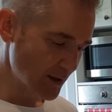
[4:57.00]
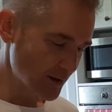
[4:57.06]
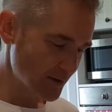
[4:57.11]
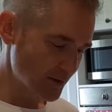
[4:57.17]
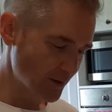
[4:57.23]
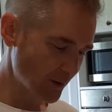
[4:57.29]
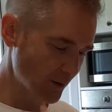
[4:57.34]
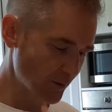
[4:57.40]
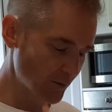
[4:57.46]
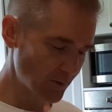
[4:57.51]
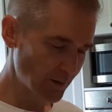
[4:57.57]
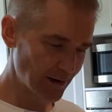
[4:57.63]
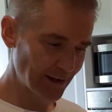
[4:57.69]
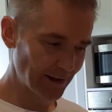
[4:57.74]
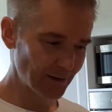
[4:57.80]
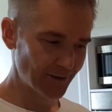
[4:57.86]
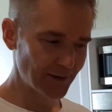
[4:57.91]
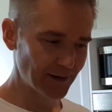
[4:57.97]
So
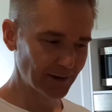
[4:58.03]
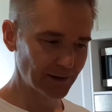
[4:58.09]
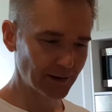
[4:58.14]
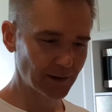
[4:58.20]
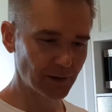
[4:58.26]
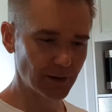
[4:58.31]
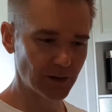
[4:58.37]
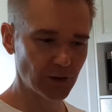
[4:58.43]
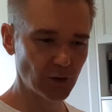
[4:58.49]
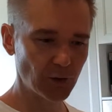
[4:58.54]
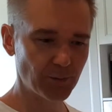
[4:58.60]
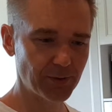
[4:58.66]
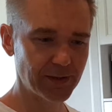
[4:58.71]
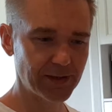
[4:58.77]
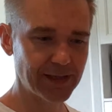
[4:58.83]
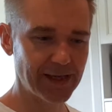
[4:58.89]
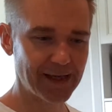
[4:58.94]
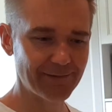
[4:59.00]
another thing that you'll
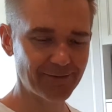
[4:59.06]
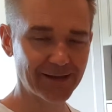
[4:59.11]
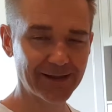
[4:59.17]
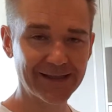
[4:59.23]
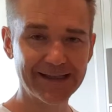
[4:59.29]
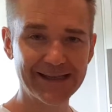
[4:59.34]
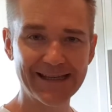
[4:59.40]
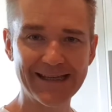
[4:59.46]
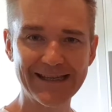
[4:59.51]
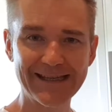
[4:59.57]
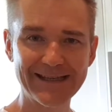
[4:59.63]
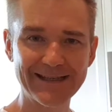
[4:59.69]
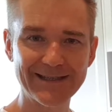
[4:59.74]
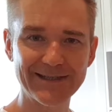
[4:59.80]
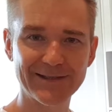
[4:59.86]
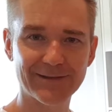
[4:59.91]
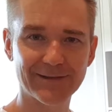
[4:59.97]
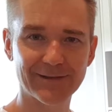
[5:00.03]
be having
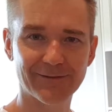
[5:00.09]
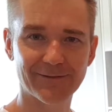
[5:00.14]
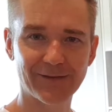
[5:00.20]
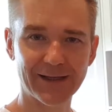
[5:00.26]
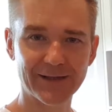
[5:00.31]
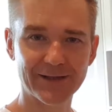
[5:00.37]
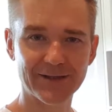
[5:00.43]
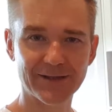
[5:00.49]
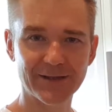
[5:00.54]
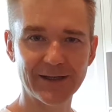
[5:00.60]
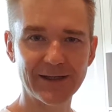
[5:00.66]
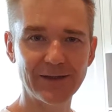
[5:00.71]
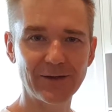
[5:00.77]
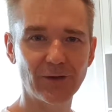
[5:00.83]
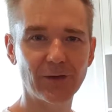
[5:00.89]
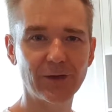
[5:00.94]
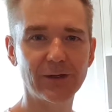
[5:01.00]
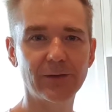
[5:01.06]
is flaxseed
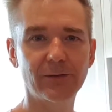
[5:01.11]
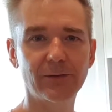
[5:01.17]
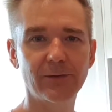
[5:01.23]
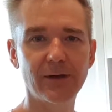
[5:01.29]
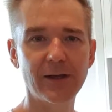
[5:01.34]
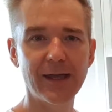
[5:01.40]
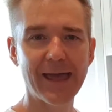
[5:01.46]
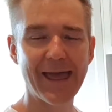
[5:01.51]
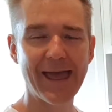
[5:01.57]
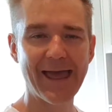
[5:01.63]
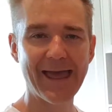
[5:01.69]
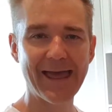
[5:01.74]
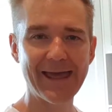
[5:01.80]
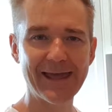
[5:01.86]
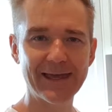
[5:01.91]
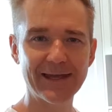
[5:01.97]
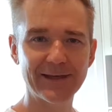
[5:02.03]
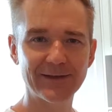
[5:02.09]
oil
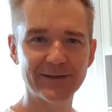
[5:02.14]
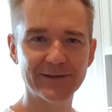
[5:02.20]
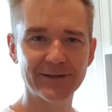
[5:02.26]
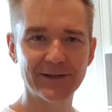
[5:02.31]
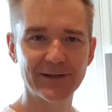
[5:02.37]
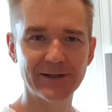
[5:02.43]
and